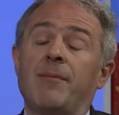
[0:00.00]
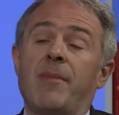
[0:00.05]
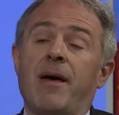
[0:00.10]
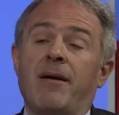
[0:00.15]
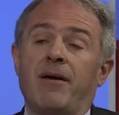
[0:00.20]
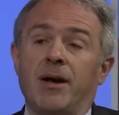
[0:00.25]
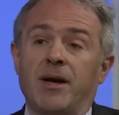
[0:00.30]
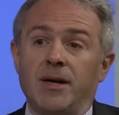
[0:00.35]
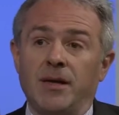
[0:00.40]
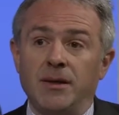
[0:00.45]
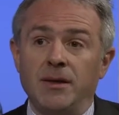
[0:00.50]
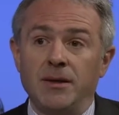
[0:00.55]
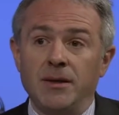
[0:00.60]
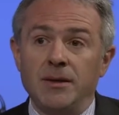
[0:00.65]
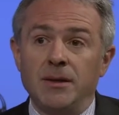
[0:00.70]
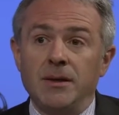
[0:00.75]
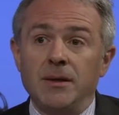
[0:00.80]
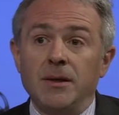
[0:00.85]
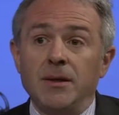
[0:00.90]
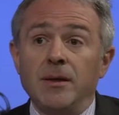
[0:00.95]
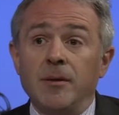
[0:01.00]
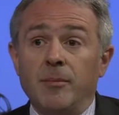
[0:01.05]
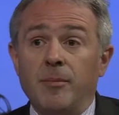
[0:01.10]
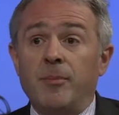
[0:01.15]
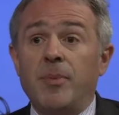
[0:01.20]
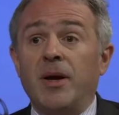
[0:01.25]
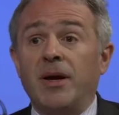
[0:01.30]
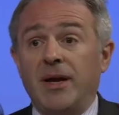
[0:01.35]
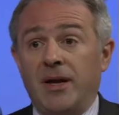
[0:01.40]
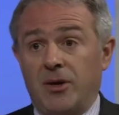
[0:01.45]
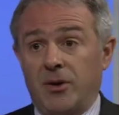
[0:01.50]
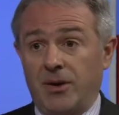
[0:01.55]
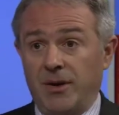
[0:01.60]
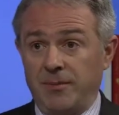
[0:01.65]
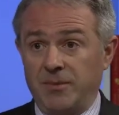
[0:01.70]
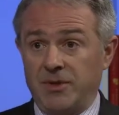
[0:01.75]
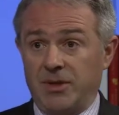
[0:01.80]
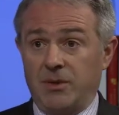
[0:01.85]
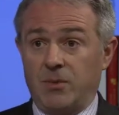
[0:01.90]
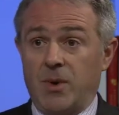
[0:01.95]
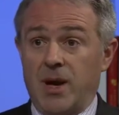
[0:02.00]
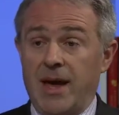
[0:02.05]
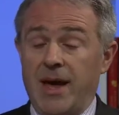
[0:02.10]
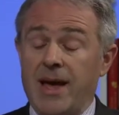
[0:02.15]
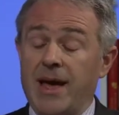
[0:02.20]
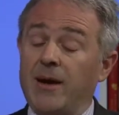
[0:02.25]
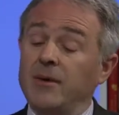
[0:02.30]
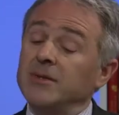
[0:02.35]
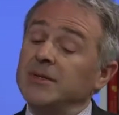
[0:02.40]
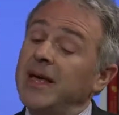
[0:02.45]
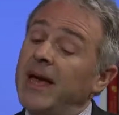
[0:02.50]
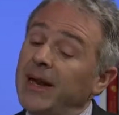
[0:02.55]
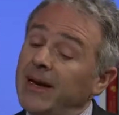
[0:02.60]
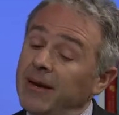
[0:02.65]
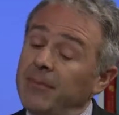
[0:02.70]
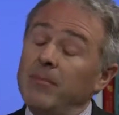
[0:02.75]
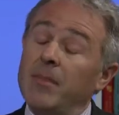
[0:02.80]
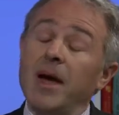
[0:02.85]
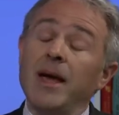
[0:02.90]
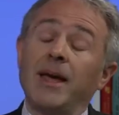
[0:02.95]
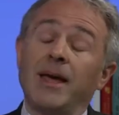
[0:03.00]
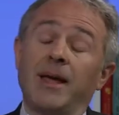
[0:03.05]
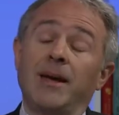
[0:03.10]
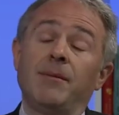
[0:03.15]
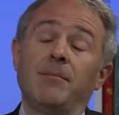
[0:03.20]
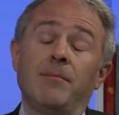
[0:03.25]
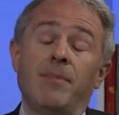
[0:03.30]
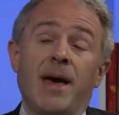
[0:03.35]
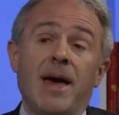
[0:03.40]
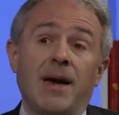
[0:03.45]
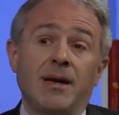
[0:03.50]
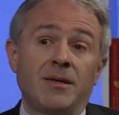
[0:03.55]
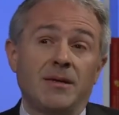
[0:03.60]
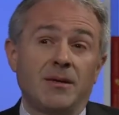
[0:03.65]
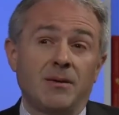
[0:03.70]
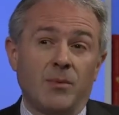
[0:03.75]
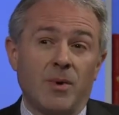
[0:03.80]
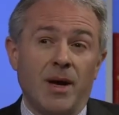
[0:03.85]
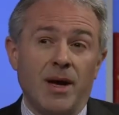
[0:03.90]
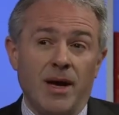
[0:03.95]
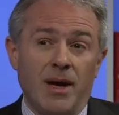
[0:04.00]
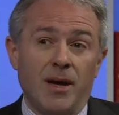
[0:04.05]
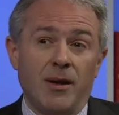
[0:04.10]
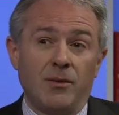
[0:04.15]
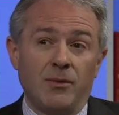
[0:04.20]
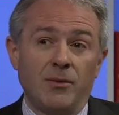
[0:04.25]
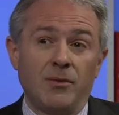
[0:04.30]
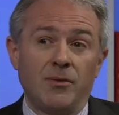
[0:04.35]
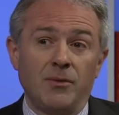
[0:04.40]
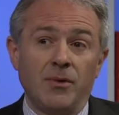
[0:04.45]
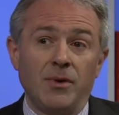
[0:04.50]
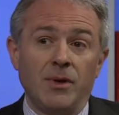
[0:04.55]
America. Right. But it got him to the White House, and it might get him back to the White House.